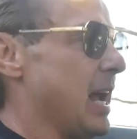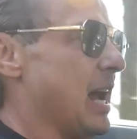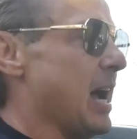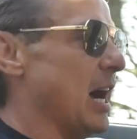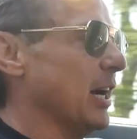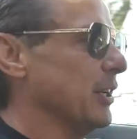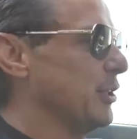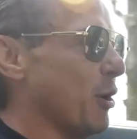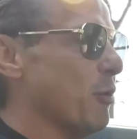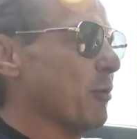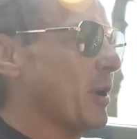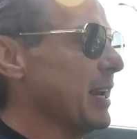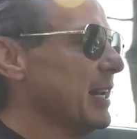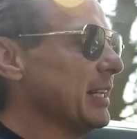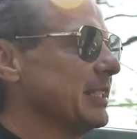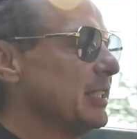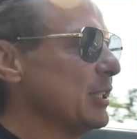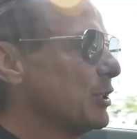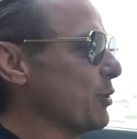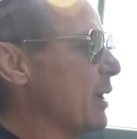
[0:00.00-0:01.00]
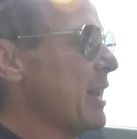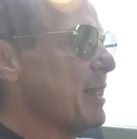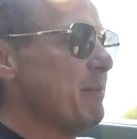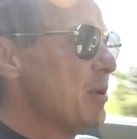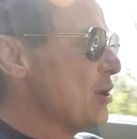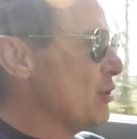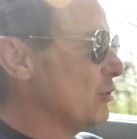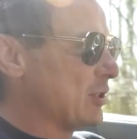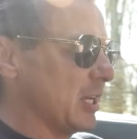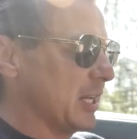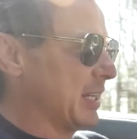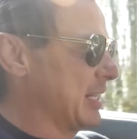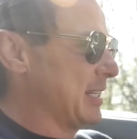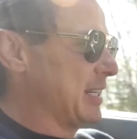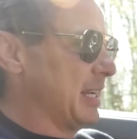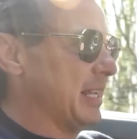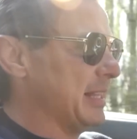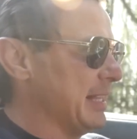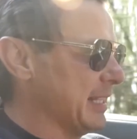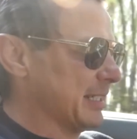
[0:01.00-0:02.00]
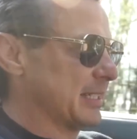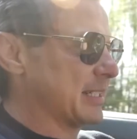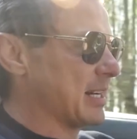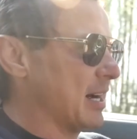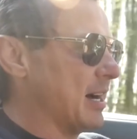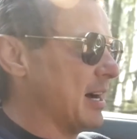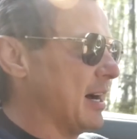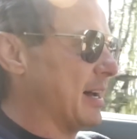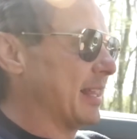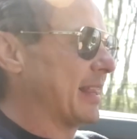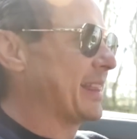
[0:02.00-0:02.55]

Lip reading: I don't want to listen to any music in this car.